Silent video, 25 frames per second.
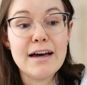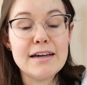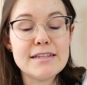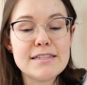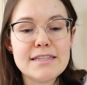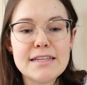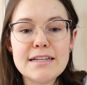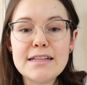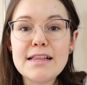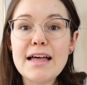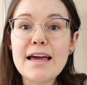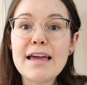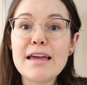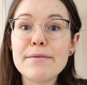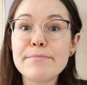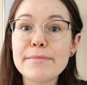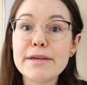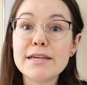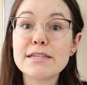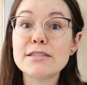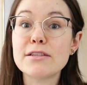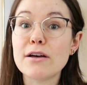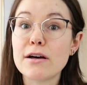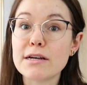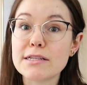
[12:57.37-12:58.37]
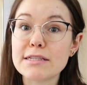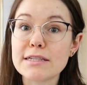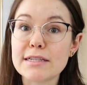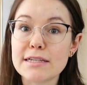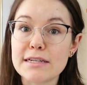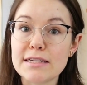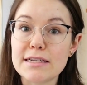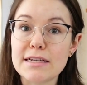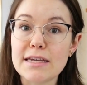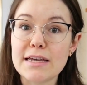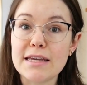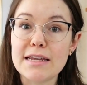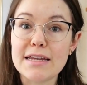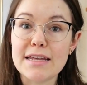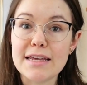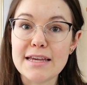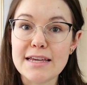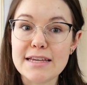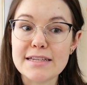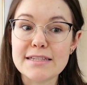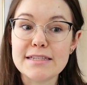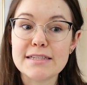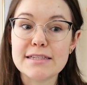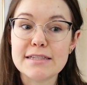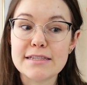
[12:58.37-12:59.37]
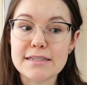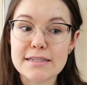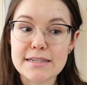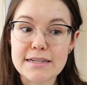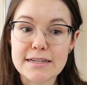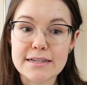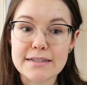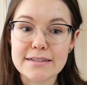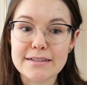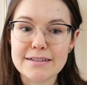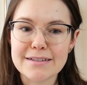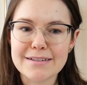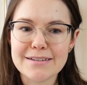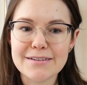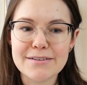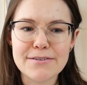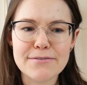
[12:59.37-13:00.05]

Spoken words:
Still, I am exhausted. It is still